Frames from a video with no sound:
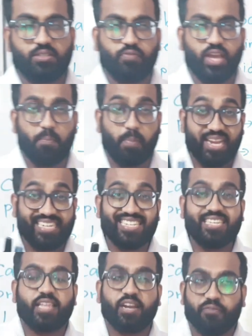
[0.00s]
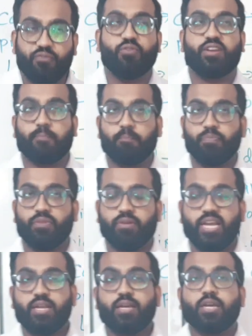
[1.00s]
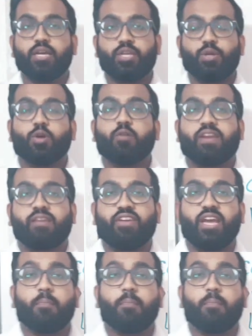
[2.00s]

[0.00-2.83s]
We are biting that food, right? You know, when we are